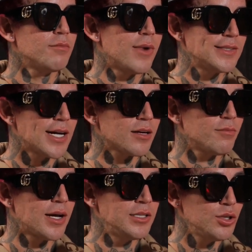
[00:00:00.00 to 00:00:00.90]

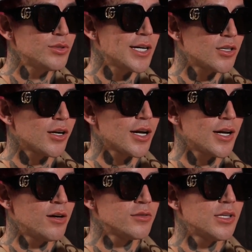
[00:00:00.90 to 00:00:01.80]
my new TikTok
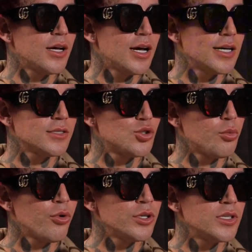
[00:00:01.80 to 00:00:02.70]
account that has
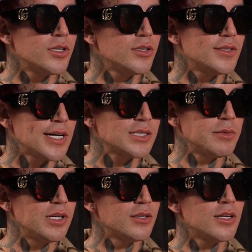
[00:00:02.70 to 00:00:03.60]
2.6
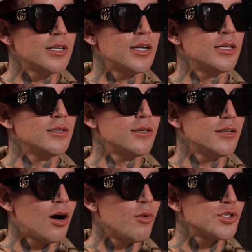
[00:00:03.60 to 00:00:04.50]
million and then
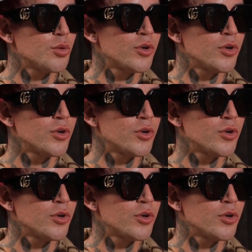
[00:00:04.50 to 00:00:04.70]
almost